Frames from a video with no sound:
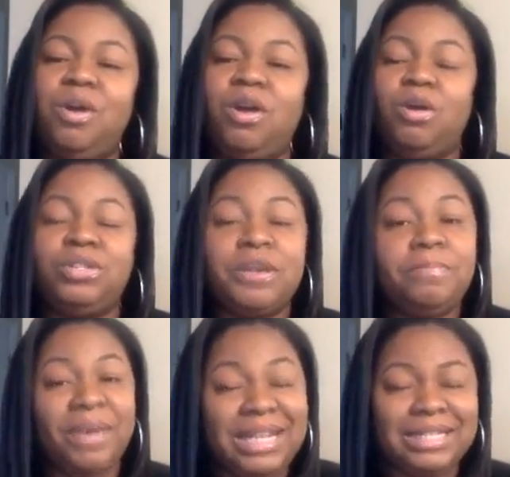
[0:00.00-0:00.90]
go to
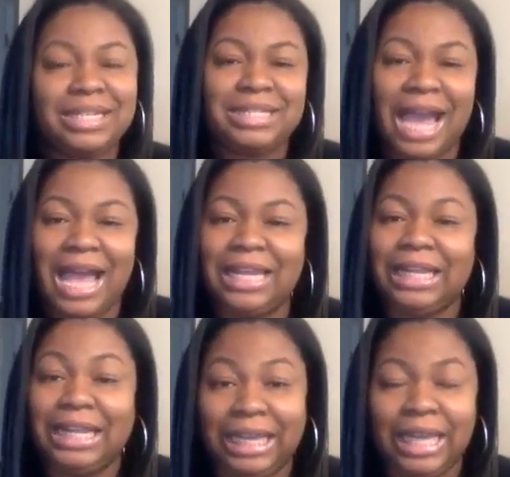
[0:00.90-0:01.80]

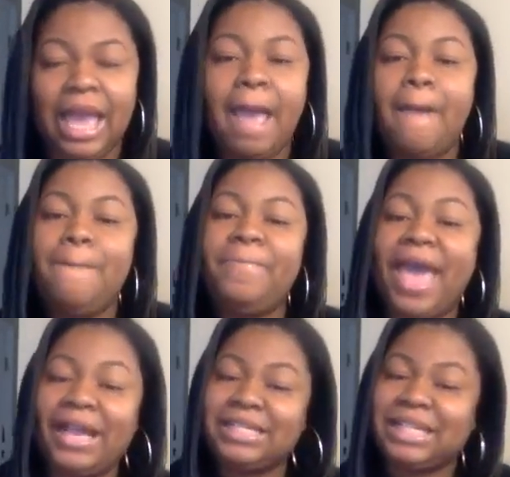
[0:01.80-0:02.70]

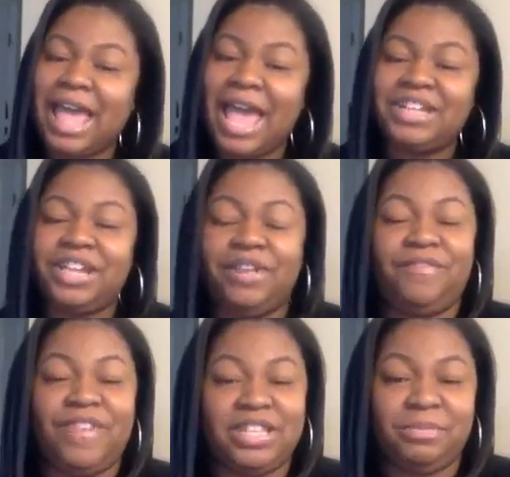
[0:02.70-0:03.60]

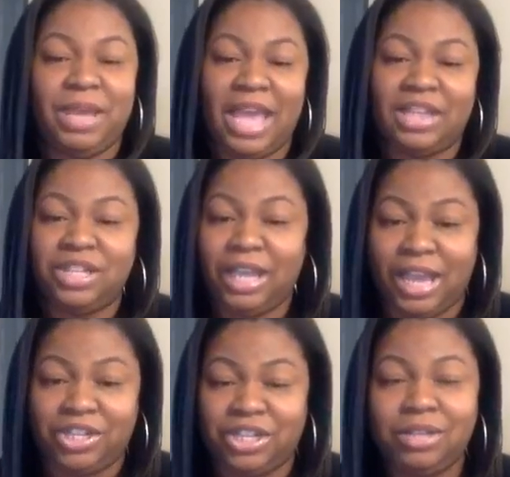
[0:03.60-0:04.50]
bit.ly/investment
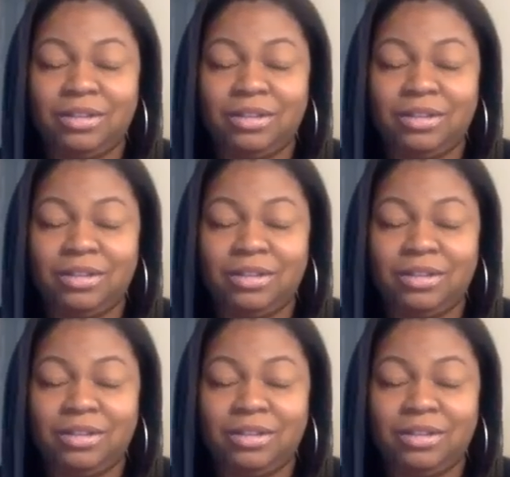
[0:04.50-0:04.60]
education.